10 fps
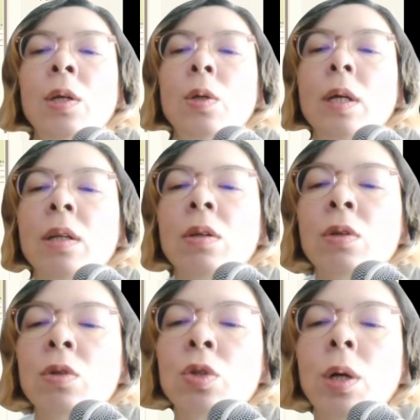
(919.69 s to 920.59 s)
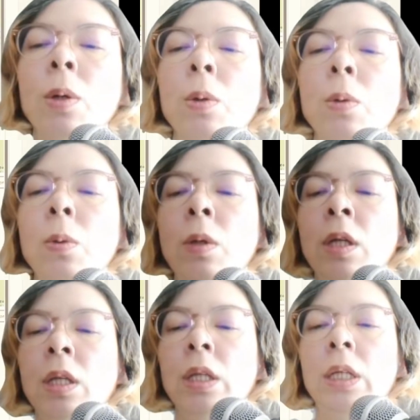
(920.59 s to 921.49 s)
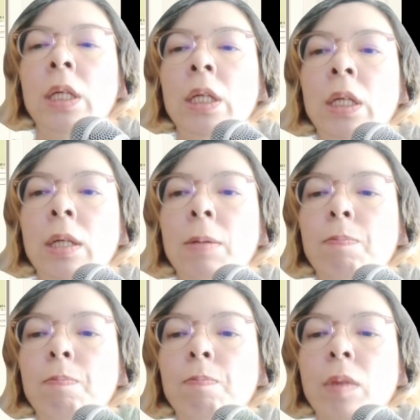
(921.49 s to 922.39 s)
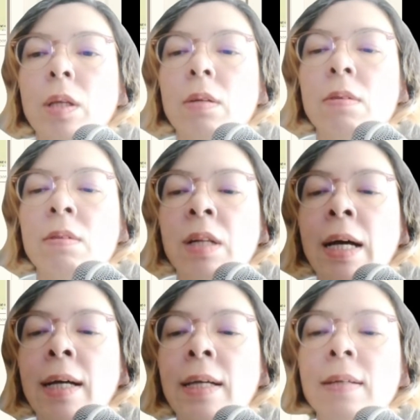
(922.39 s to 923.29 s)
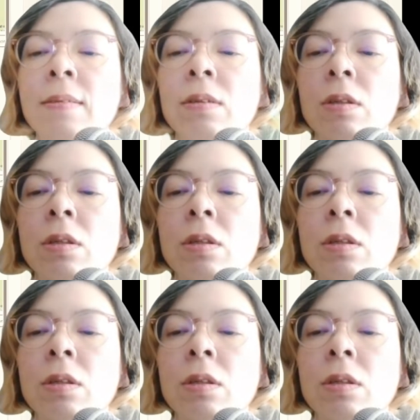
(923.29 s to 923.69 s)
You can control the slice